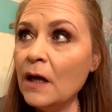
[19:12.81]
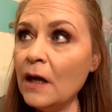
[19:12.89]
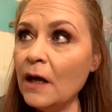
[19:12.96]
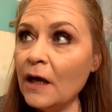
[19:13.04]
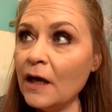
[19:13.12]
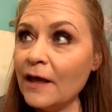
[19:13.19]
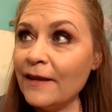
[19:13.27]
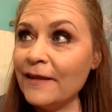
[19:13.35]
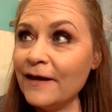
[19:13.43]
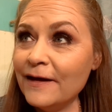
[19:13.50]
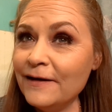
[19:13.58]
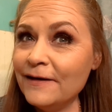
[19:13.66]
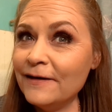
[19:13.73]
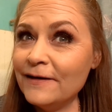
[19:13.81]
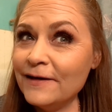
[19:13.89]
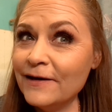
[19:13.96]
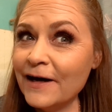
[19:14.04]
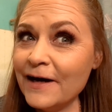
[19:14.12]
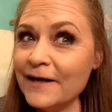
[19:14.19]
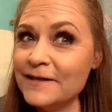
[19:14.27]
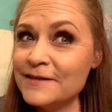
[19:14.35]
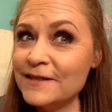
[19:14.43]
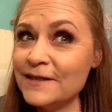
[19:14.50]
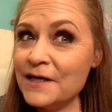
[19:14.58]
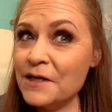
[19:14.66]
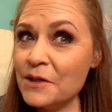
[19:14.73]
And then, you guys,
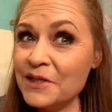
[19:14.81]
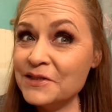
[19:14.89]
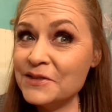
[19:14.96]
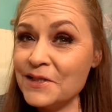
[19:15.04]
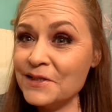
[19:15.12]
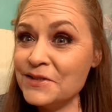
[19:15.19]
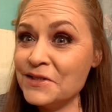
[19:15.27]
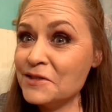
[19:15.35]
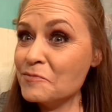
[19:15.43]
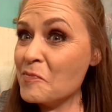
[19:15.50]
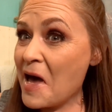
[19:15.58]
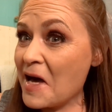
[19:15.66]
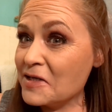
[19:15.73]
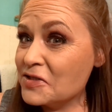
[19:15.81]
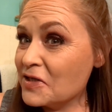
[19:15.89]
it's just magic.